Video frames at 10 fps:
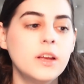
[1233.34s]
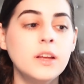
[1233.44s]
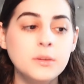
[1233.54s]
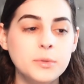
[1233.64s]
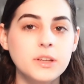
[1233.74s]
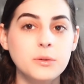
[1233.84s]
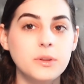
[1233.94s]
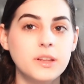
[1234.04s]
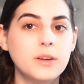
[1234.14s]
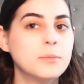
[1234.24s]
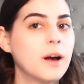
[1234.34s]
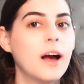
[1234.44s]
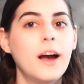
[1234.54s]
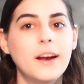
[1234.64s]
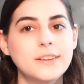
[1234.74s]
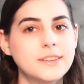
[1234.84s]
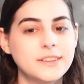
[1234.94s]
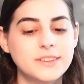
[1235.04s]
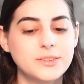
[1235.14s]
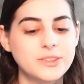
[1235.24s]
in the beginning with him, I
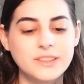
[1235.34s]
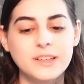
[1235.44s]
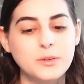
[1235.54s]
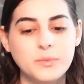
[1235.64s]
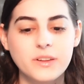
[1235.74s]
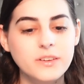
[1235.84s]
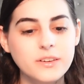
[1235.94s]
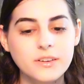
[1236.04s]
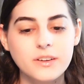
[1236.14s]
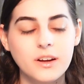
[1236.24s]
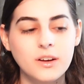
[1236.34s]
didn't really like him either.